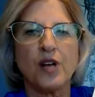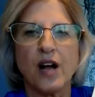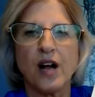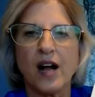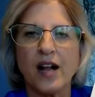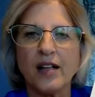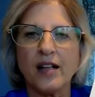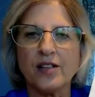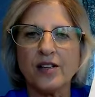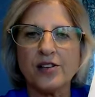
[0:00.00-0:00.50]

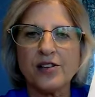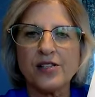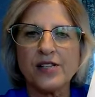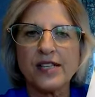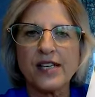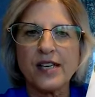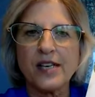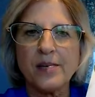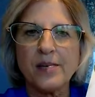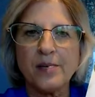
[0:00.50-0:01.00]

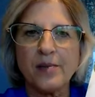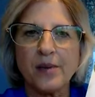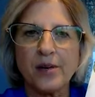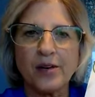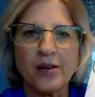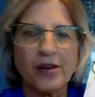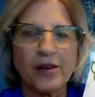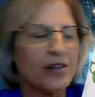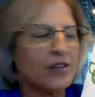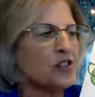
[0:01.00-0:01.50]
colors
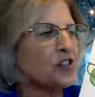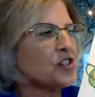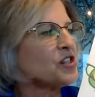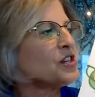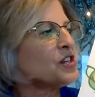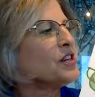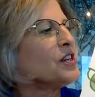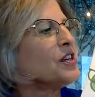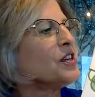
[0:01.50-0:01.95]
emerge.